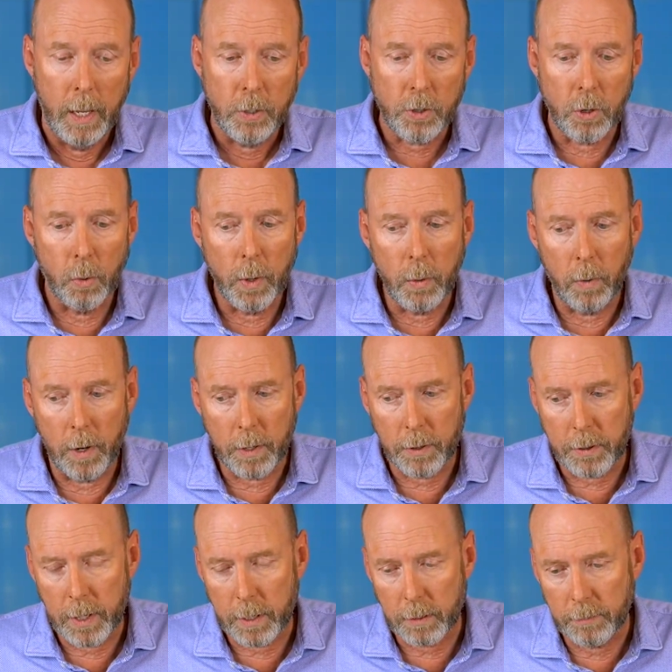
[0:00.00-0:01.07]
So we want to
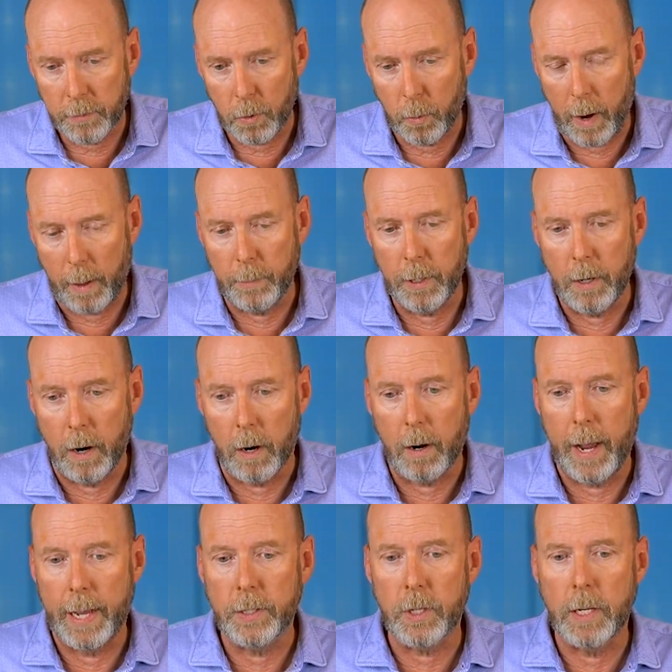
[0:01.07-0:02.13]
think of the webinar
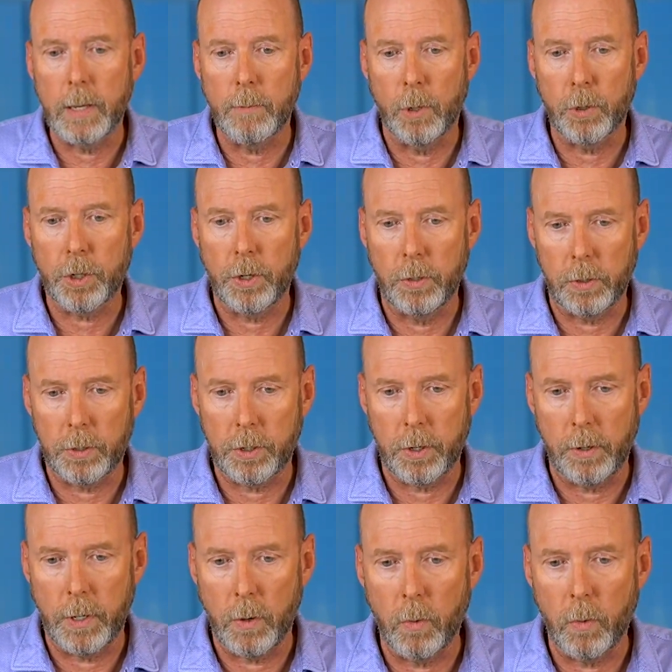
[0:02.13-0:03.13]
as an emotional journey.